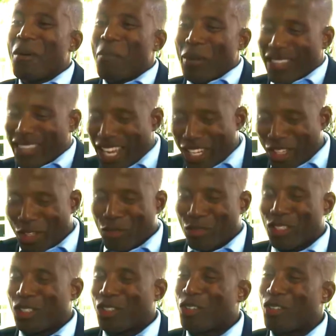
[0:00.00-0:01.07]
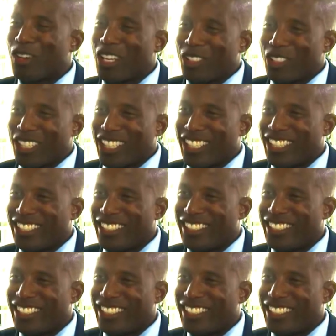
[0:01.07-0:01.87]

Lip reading: But thank you for the congratulations.